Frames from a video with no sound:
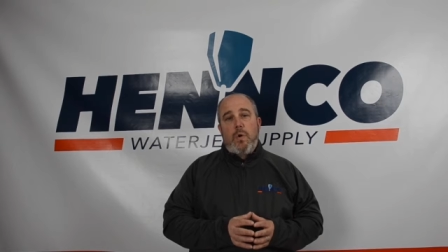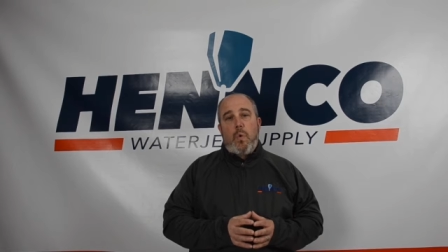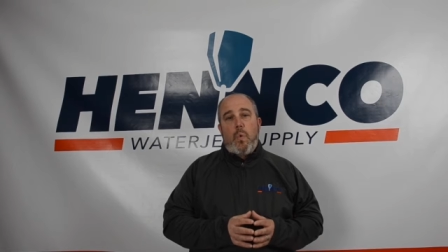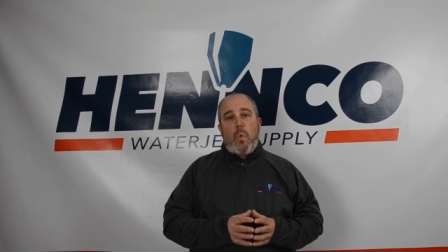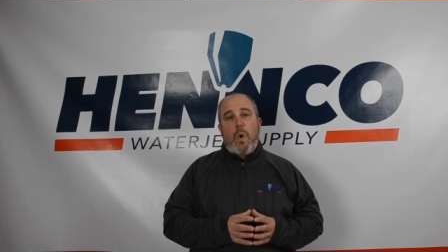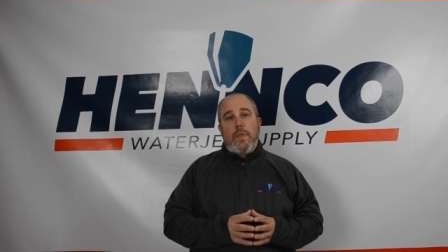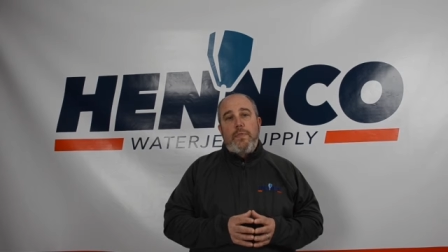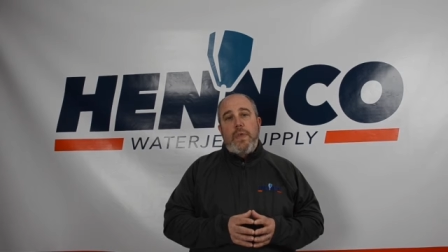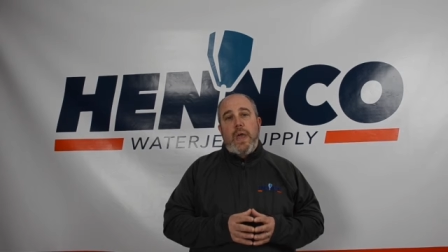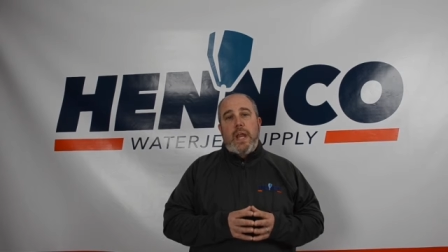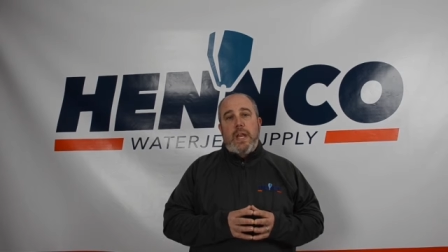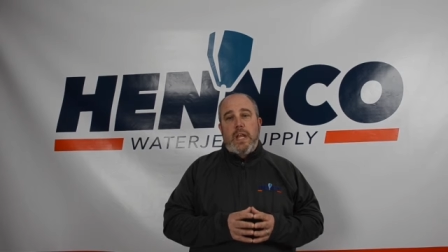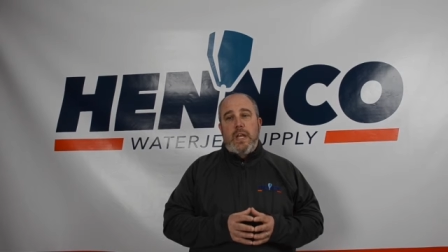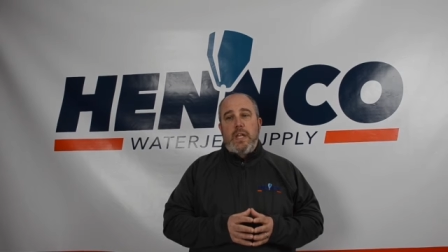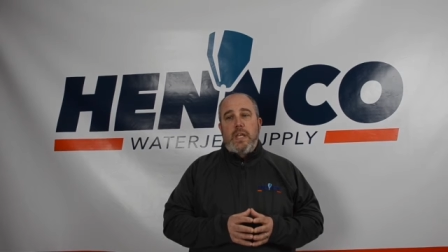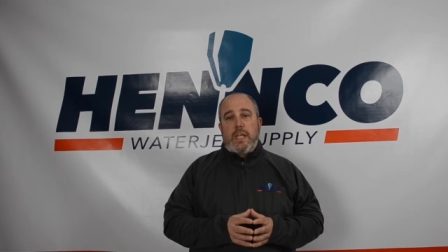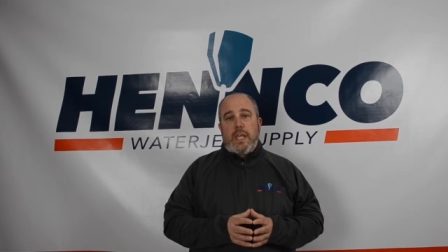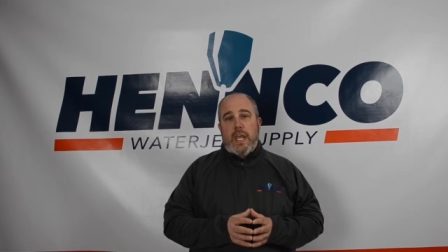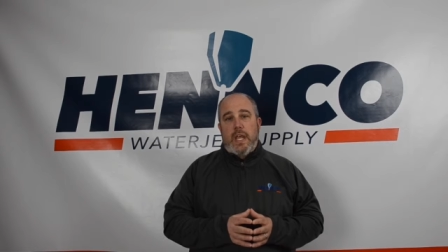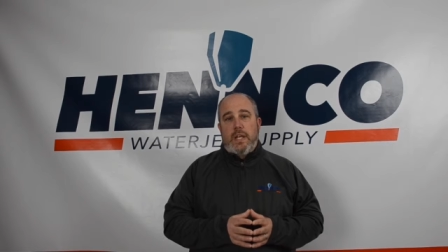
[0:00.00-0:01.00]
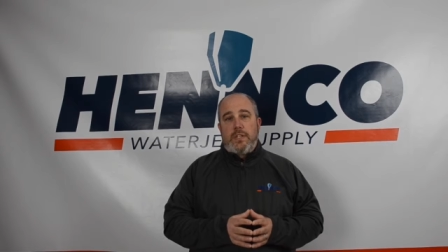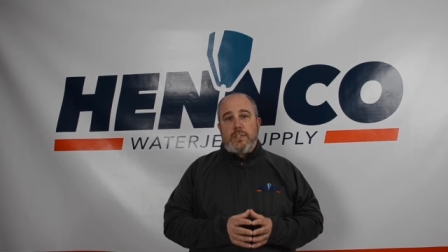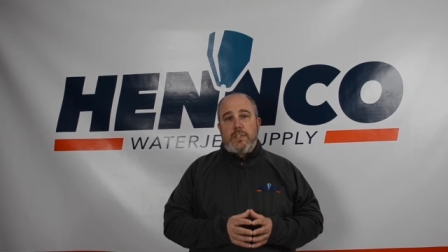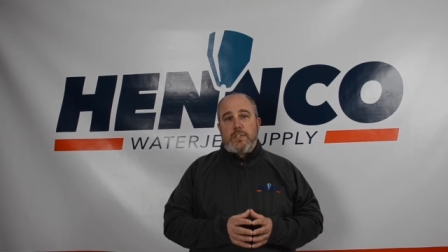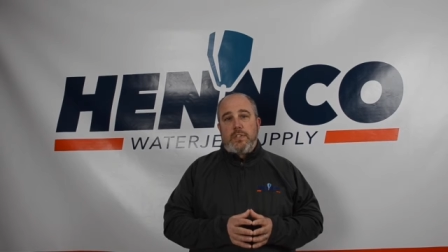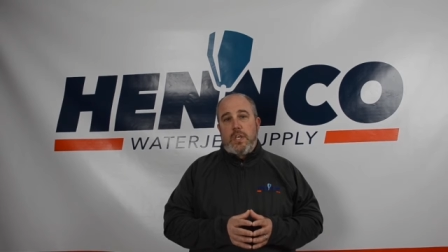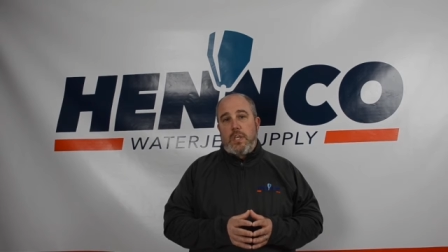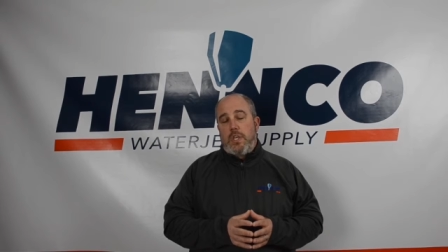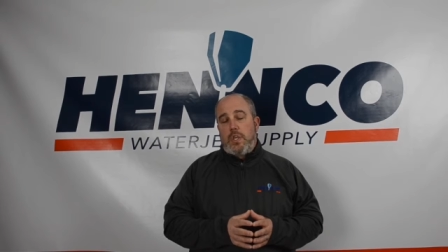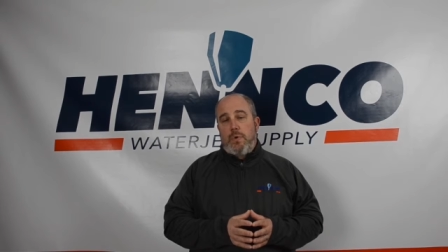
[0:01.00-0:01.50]
What that indicates is
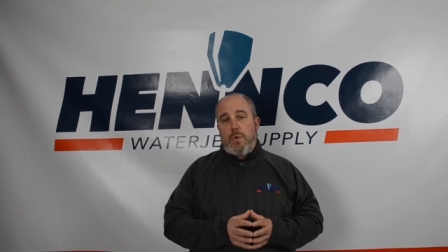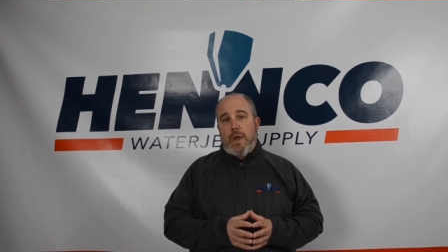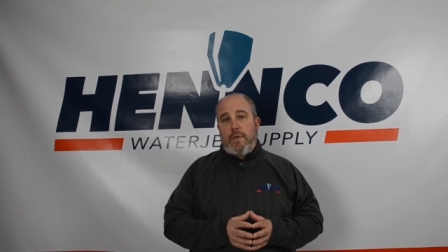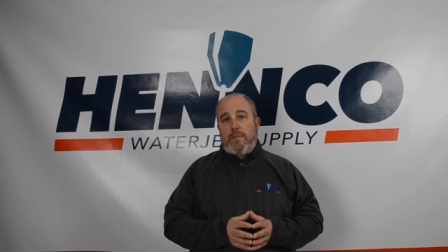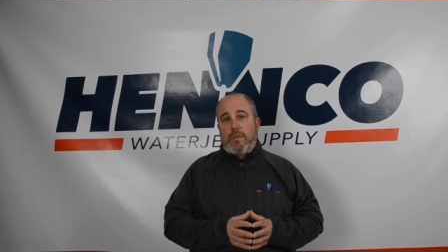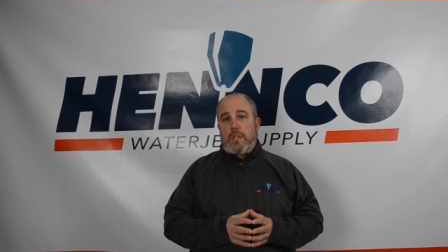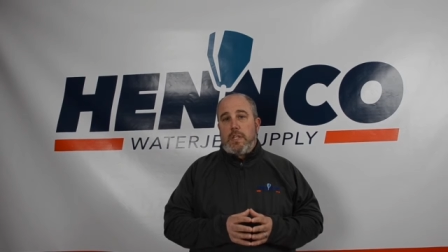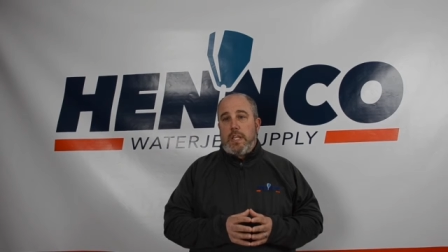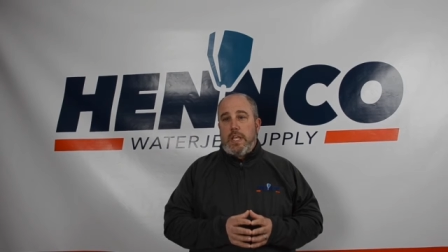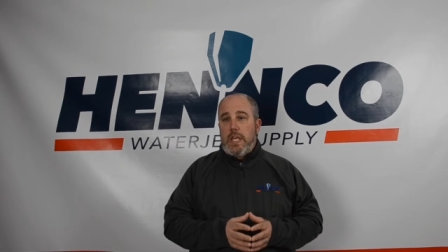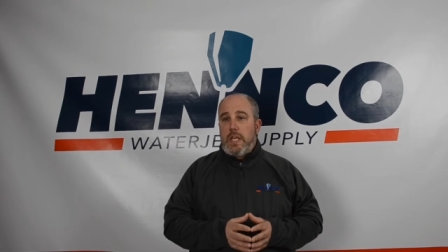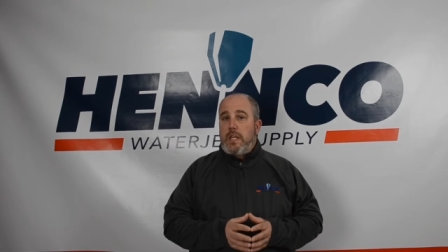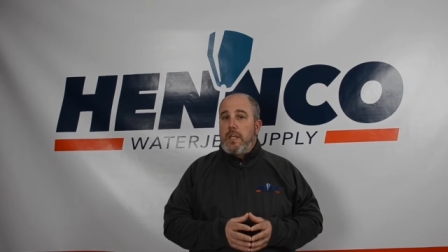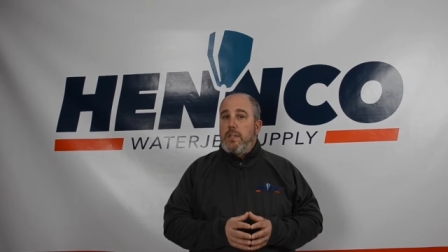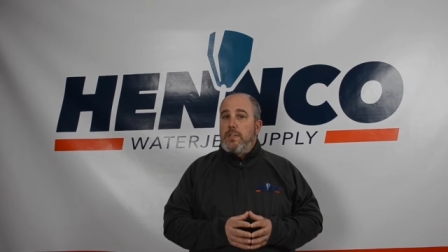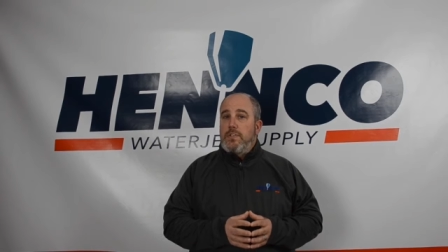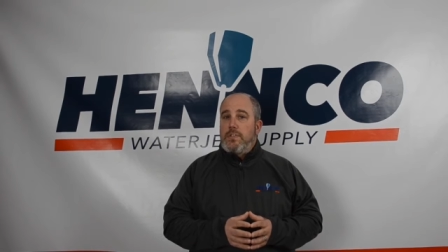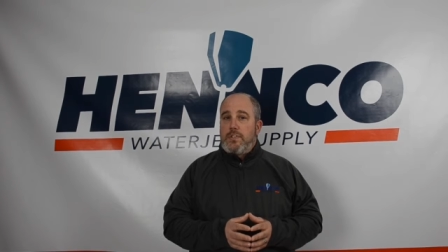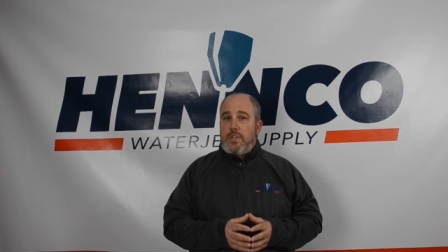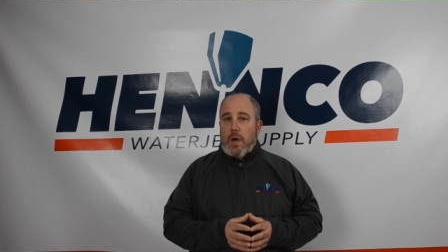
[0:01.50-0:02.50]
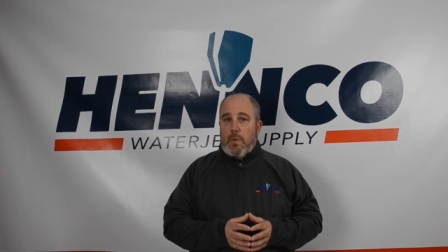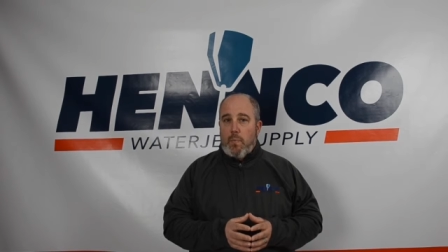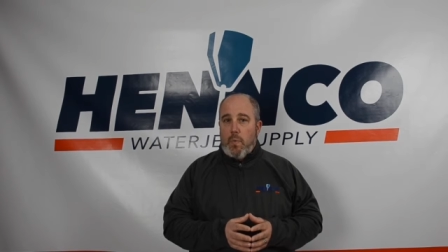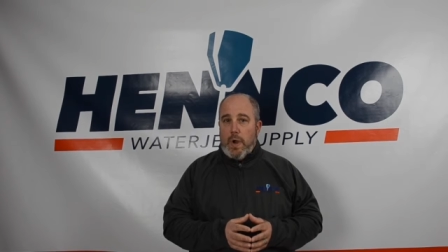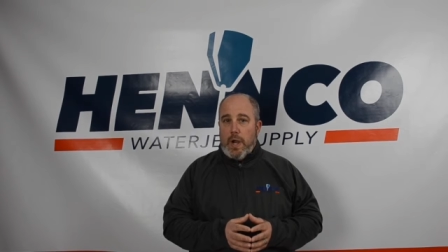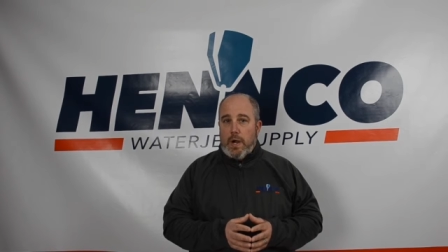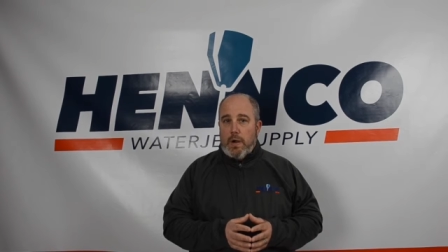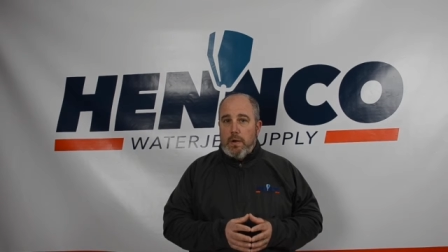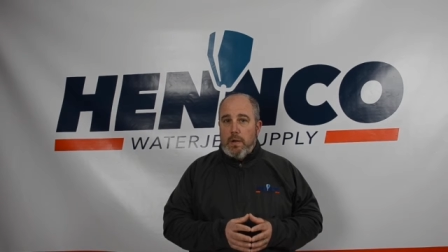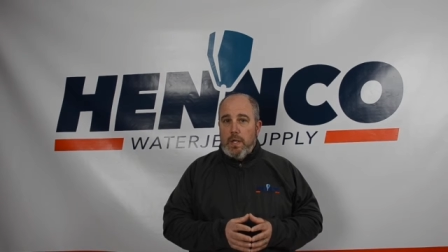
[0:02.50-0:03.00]
that you have a leak
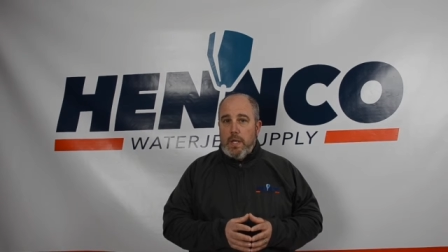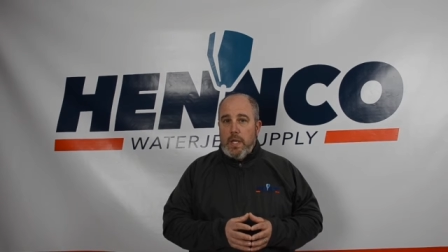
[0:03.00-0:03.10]
somewhere.